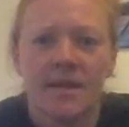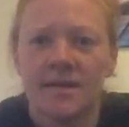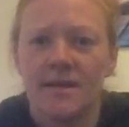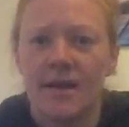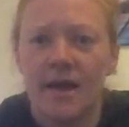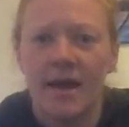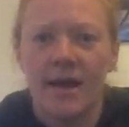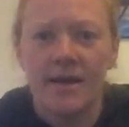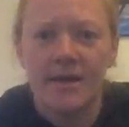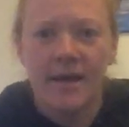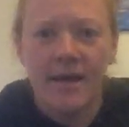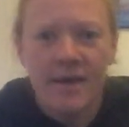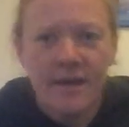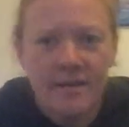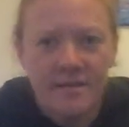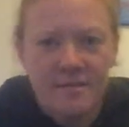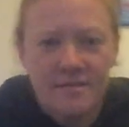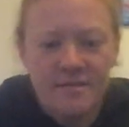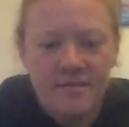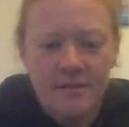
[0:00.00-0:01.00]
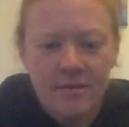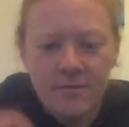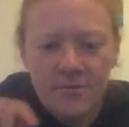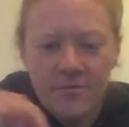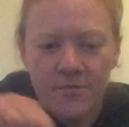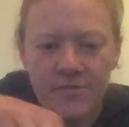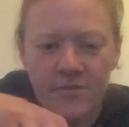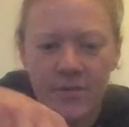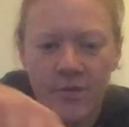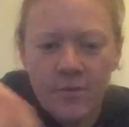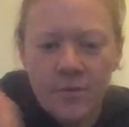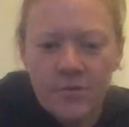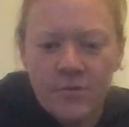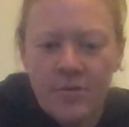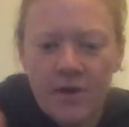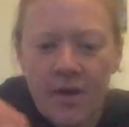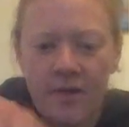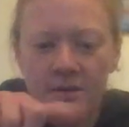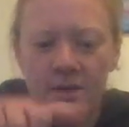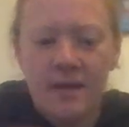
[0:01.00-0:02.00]
Not yet, it's still floating
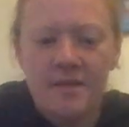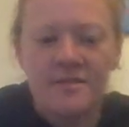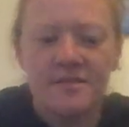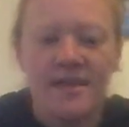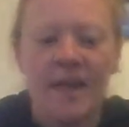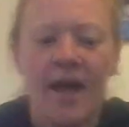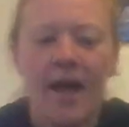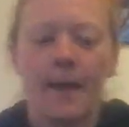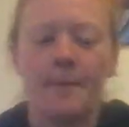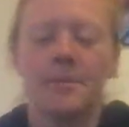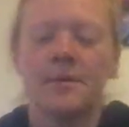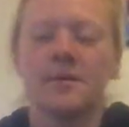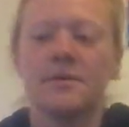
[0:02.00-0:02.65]
around on top.